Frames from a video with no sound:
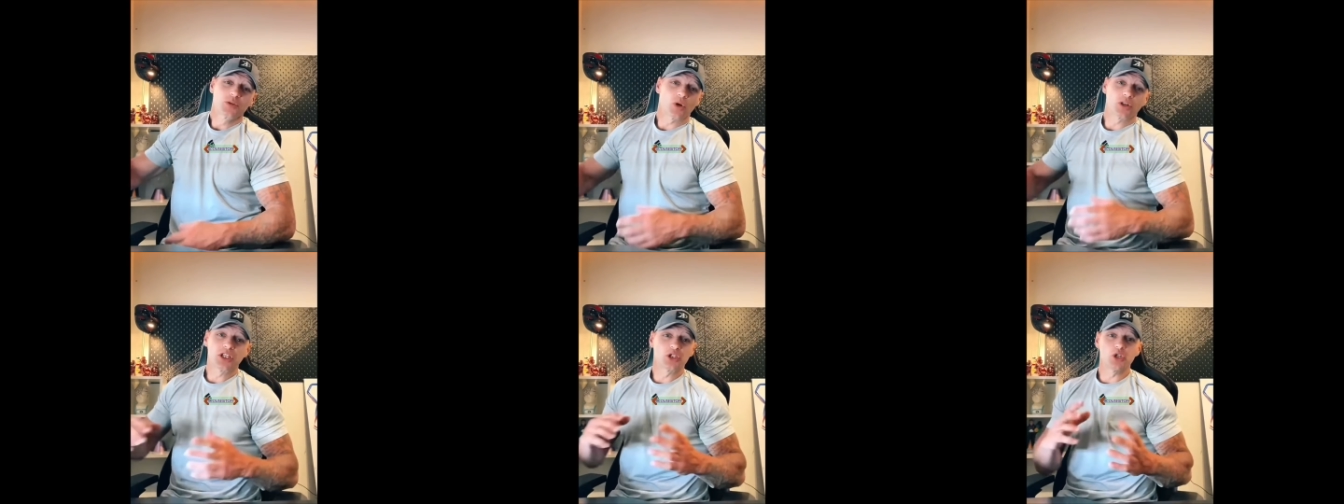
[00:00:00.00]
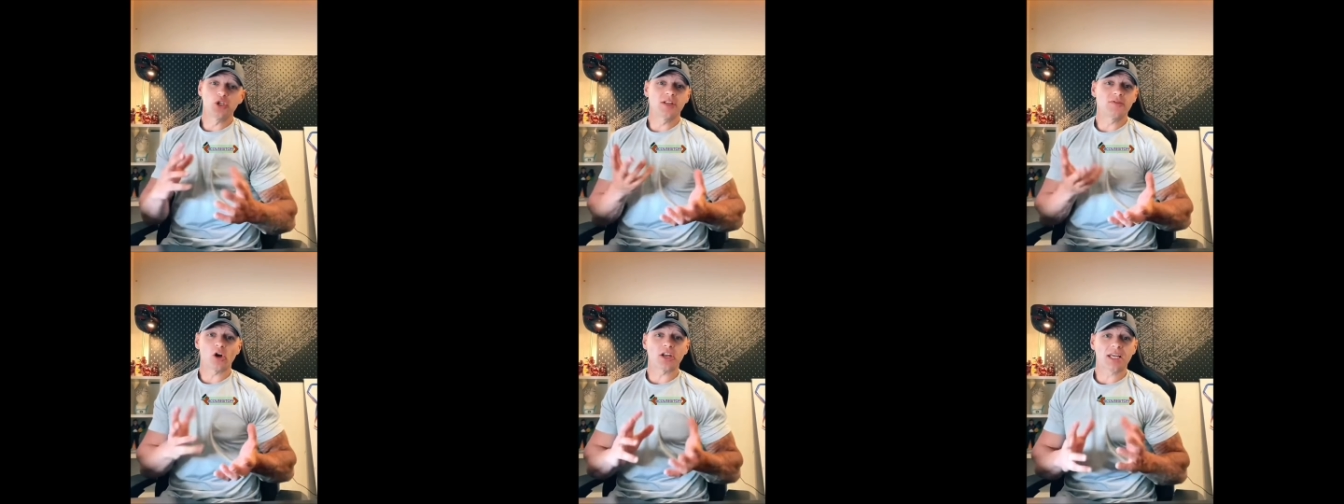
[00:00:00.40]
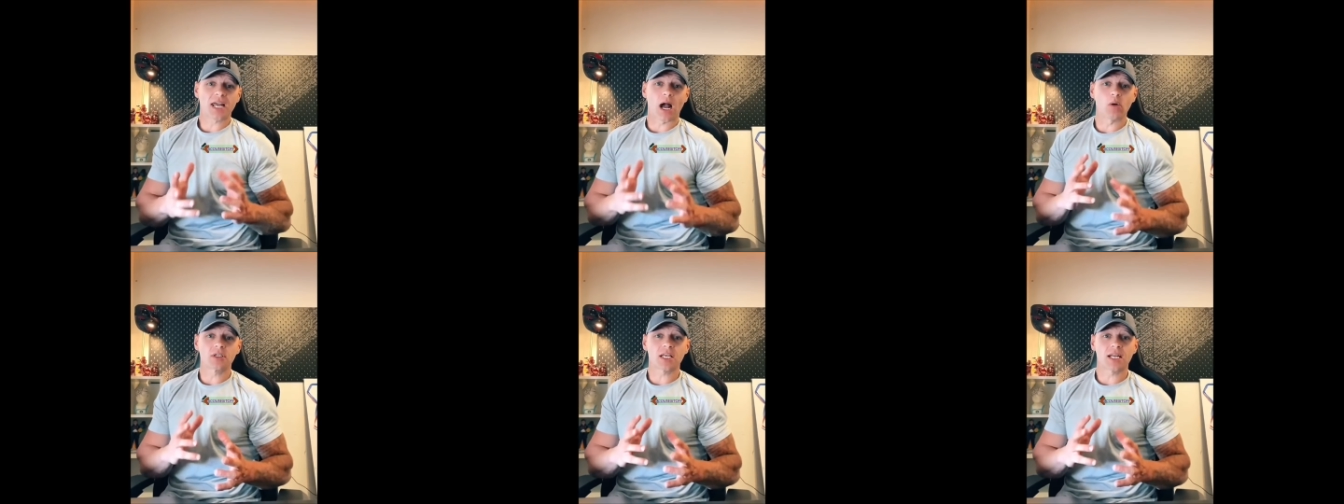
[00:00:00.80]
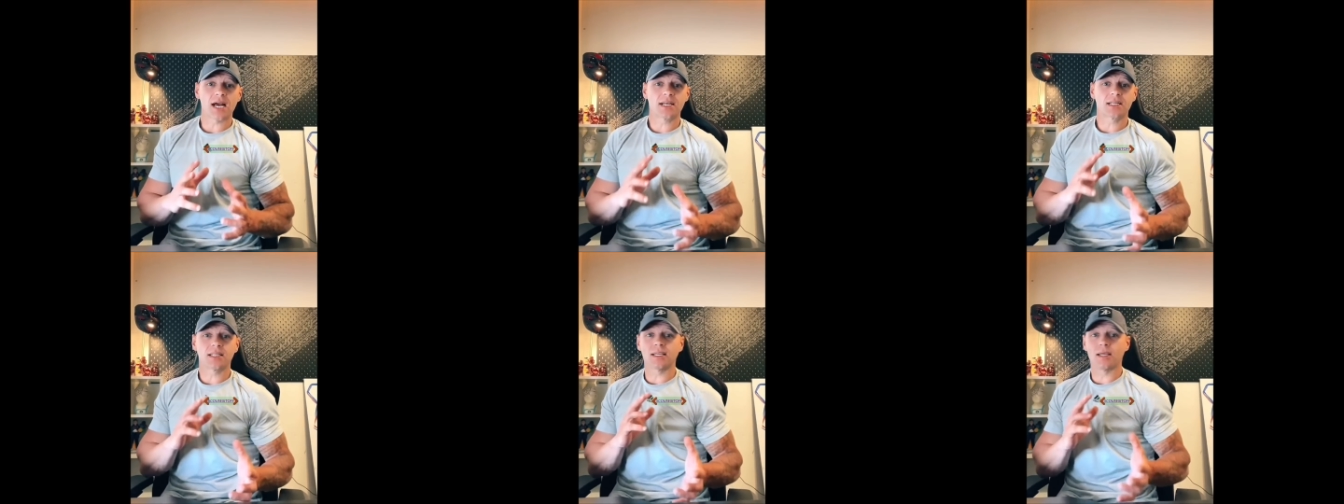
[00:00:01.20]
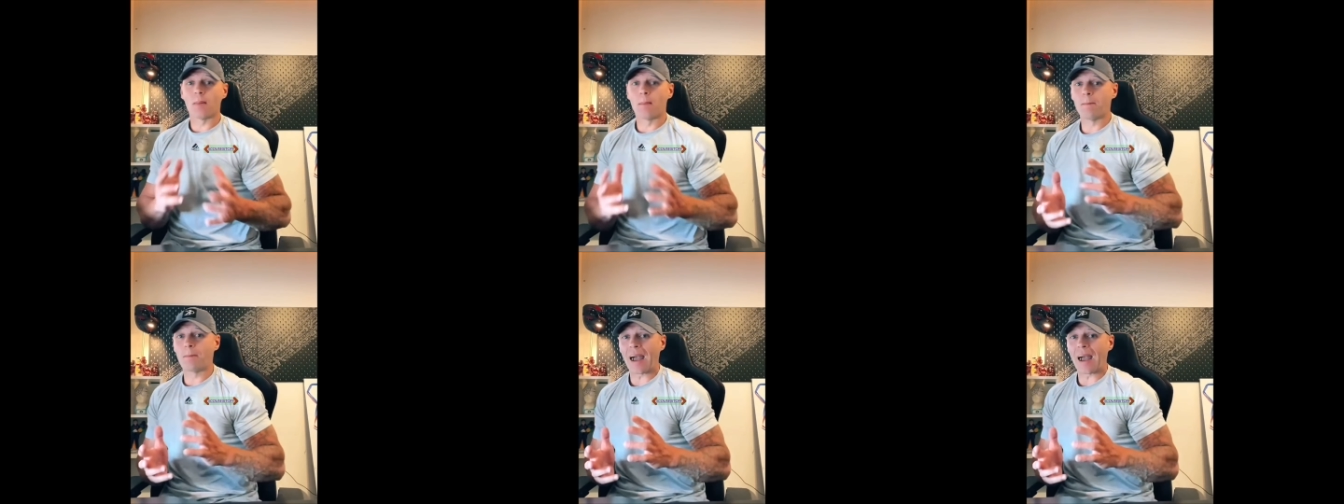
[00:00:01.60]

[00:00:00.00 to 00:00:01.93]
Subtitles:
It's what they do. They've got to counteract it.